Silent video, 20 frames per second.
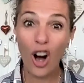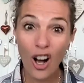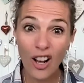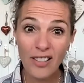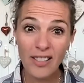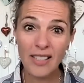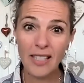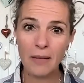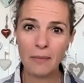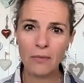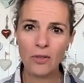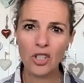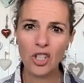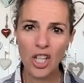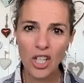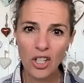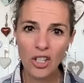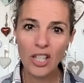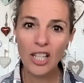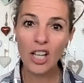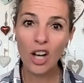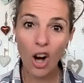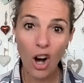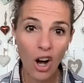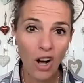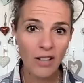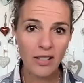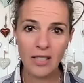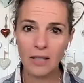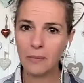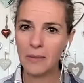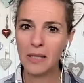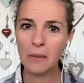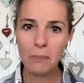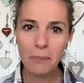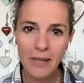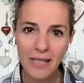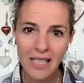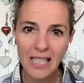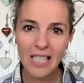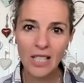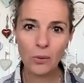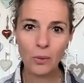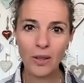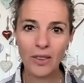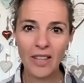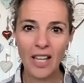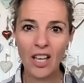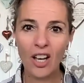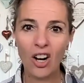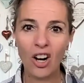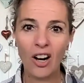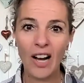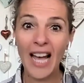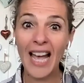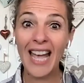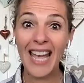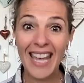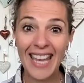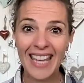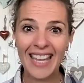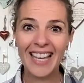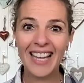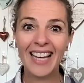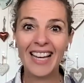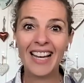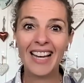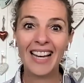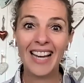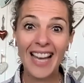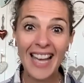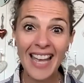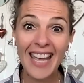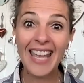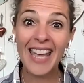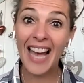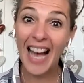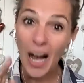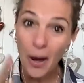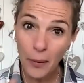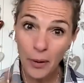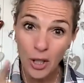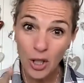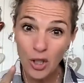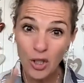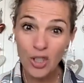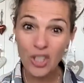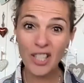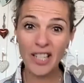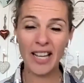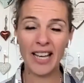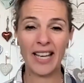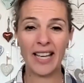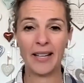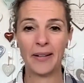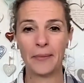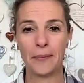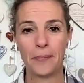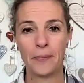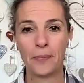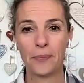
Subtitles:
Ask them, genuinely ask them, as busy as what they are. Hey, how are you today?